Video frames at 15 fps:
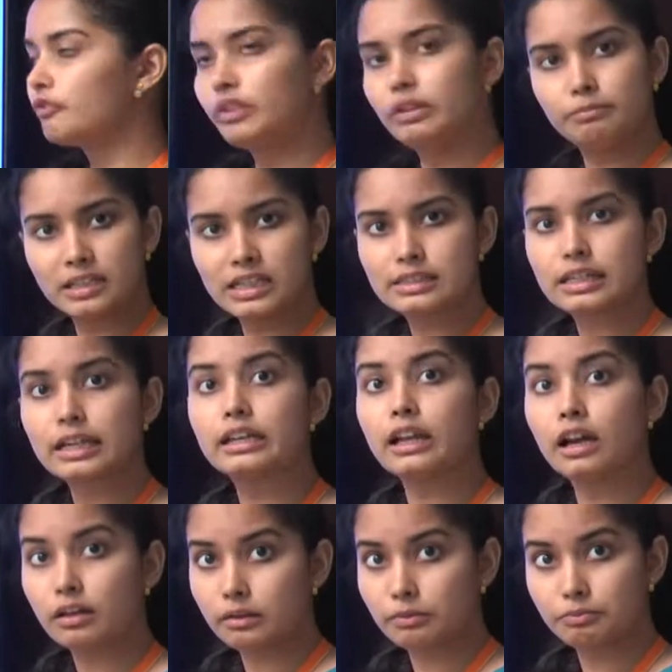Means in
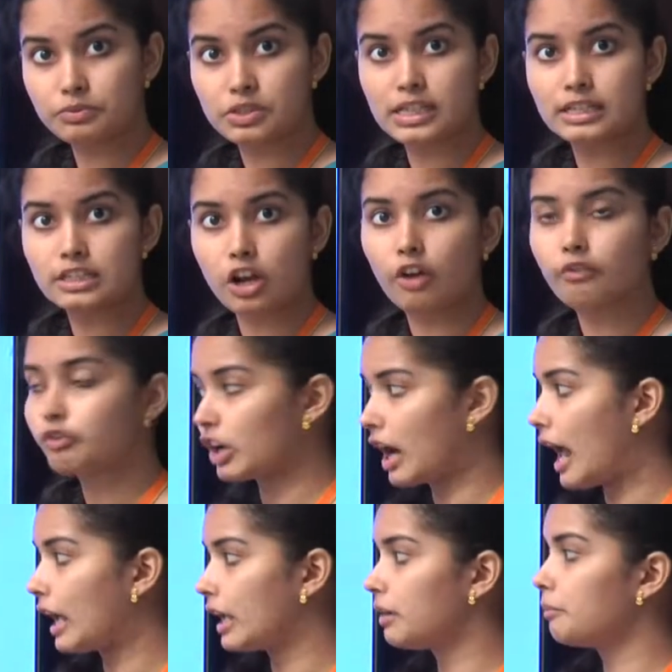the season of
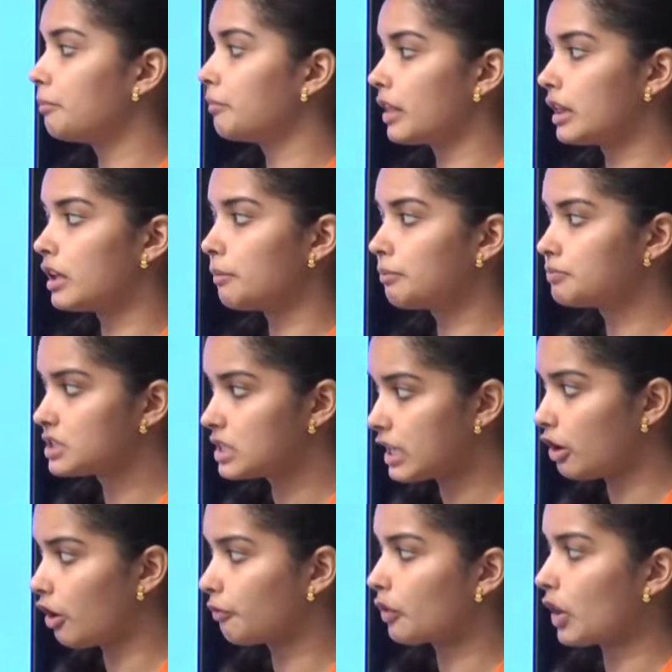crime, in the
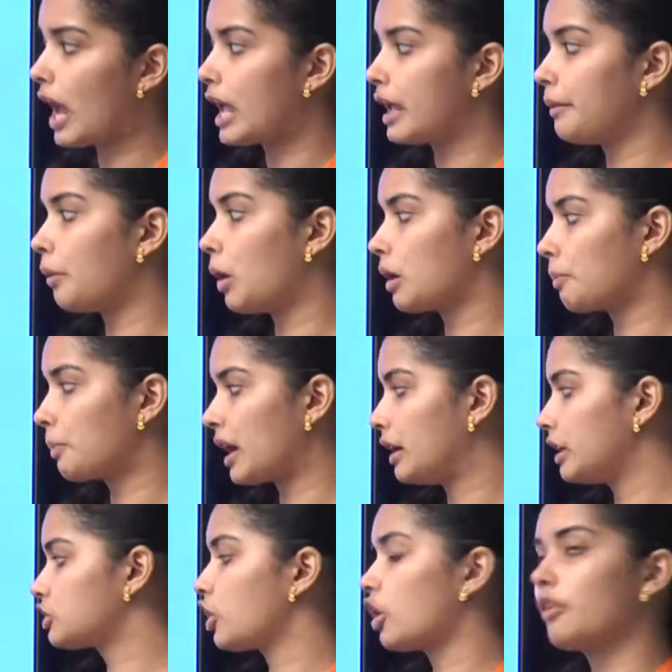scene of crime, or a
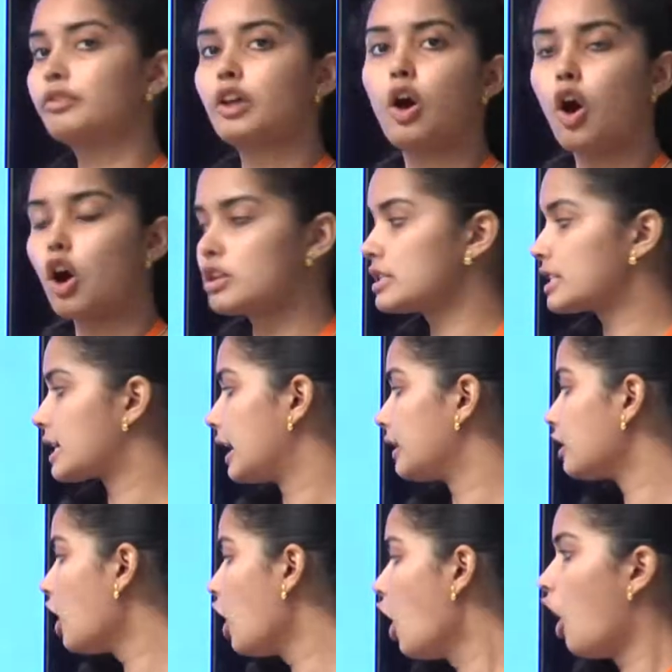prediction of the
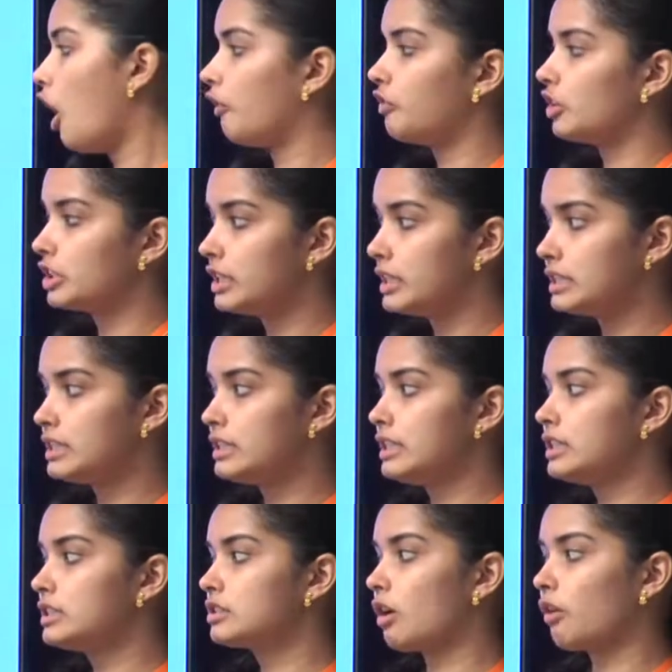onset of a
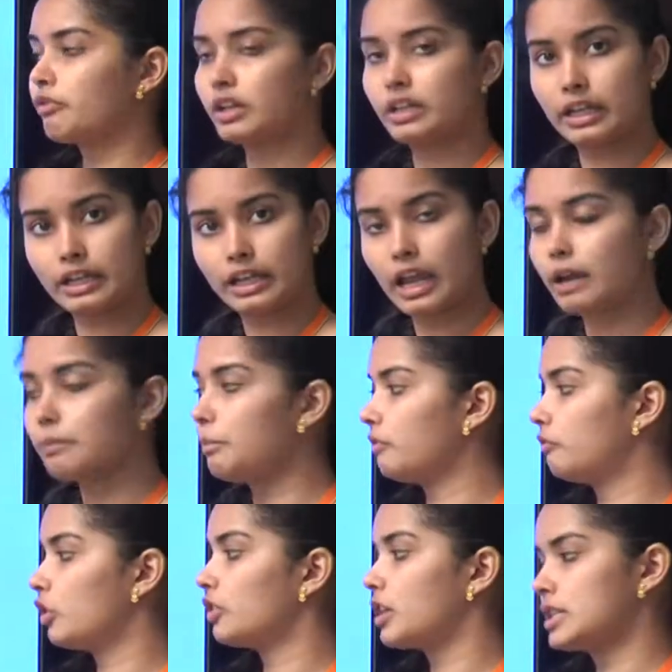disease of a decade
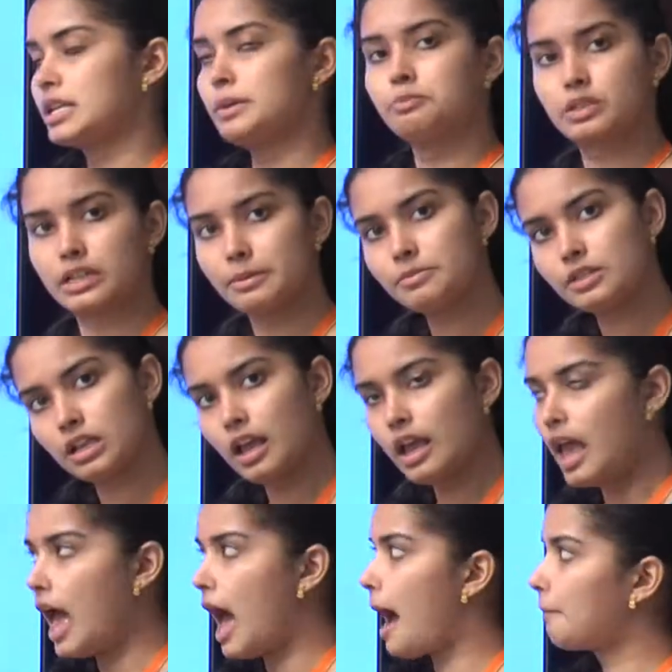before the symptoms
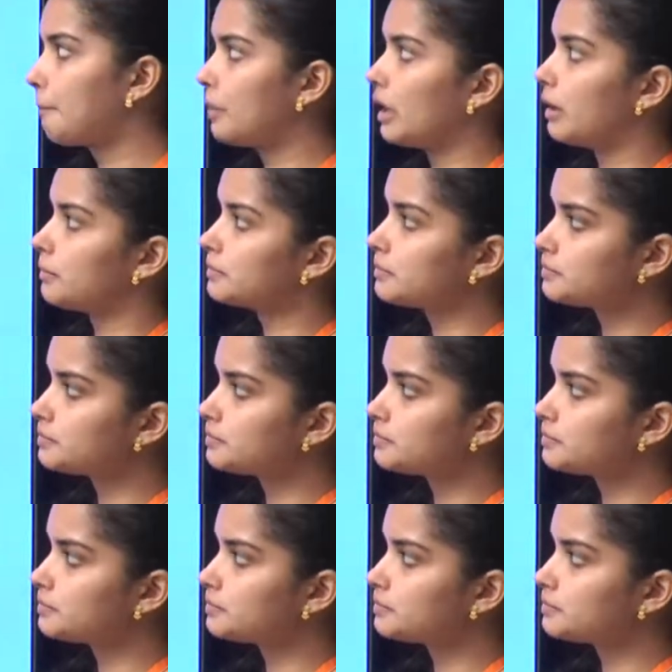appear.